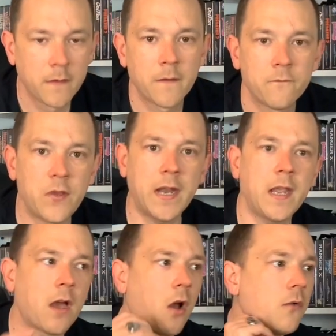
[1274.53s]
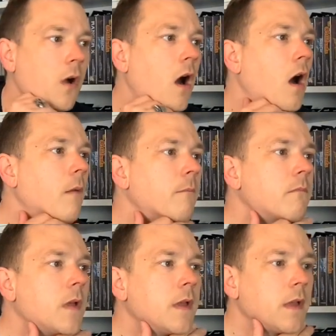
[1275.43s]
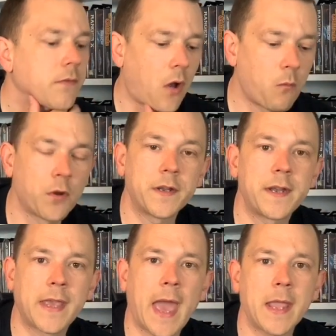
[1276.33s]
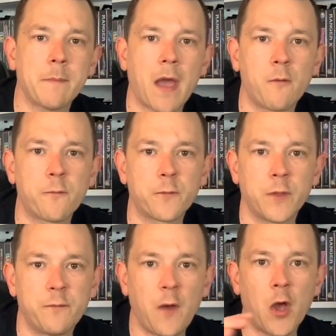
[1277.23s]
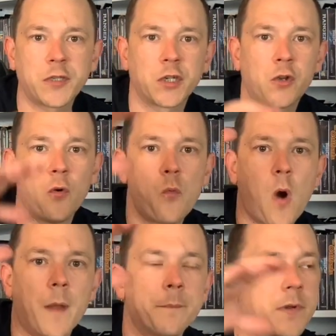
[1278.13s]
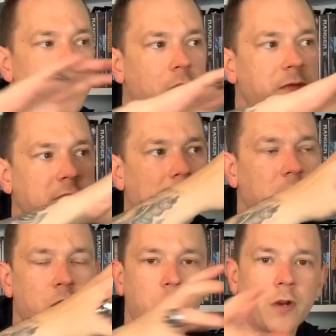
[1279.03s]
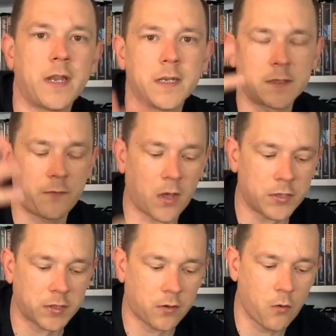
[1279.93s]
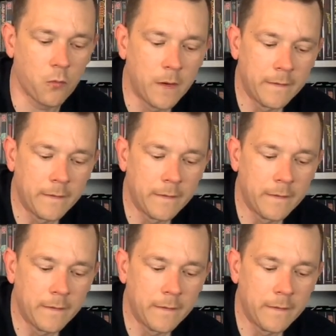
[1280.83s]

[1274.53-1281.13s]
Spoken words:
video, that I wanted a game elf, the vertical one, because I've set the screen as vertical.